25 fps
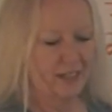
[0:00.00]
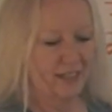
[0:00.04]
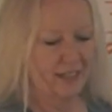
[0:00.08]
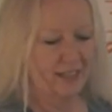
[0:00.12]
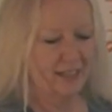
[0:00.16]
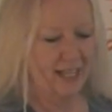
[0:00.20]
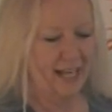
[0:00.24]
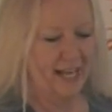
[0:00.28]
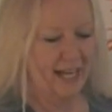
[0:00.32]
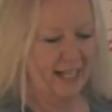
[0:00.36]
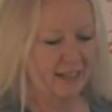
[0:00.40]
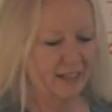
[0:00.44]

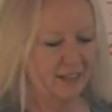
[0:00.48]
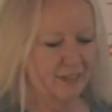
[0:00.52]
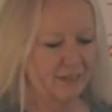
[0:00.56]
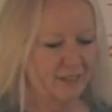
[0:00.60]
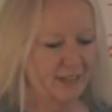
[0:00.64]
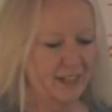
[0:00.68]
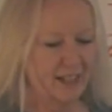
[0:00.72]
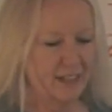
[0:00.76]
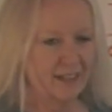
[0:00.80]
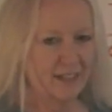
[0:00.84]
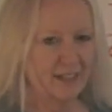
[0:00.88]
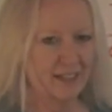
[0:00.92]
that
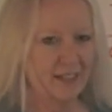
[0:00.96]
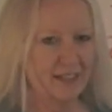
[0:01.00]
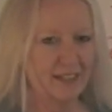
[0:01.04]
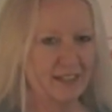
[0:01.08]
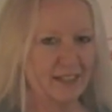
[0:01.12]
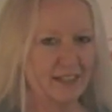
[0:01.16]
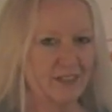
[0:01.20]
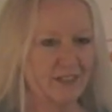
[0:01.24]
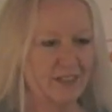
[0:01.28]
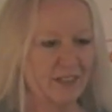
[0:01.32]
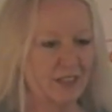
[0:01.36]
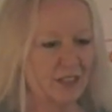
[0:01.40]
activates it
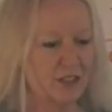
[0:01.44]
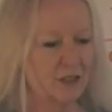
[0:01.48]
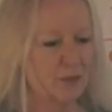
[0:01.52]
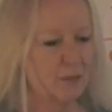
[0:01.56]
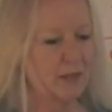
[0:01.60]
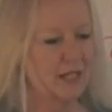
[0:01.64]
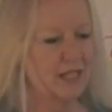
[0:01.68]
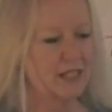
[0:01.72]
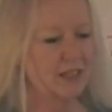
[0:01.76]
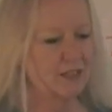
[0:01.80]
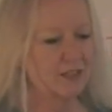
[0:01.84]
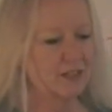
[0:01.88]
and gives it
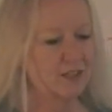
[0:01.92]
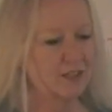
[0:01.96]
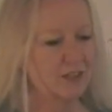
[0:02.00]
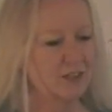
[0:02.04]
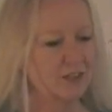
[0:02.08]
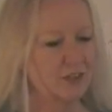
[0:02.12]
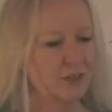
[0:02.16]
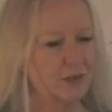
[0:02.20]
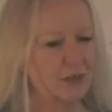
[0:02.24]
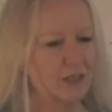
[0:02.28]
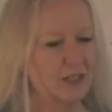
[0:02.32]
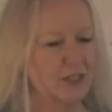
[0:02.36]
space
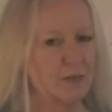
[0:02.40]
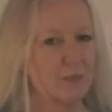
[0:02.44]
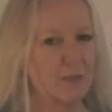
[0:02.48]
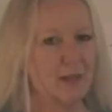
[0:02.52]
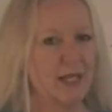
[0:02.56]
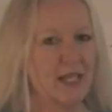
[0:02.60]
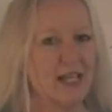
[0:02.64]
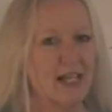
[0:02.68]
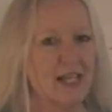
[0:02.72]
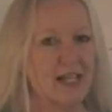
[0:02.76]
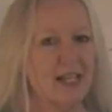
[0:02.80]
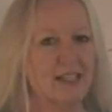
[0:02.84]
to
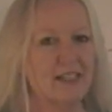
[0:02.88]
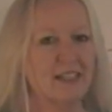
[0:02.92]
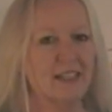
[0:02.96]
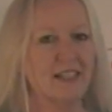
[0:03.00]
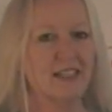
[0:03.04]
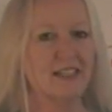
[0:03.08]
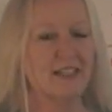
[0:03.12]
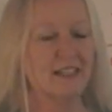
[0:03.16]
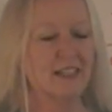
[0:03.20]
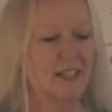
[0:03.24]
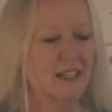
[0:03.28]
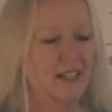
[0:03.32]
expand
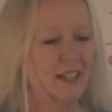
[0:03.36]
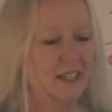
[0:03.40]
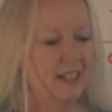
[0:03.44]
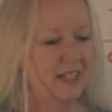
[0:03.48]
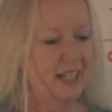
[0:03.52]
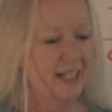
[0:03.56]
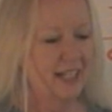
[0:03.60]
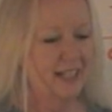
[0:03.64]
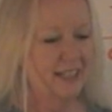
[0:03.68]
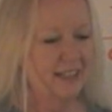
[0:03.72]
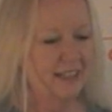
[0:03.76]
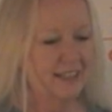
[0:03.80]

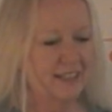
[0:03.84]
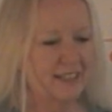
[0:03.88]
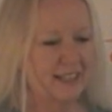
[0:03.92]
and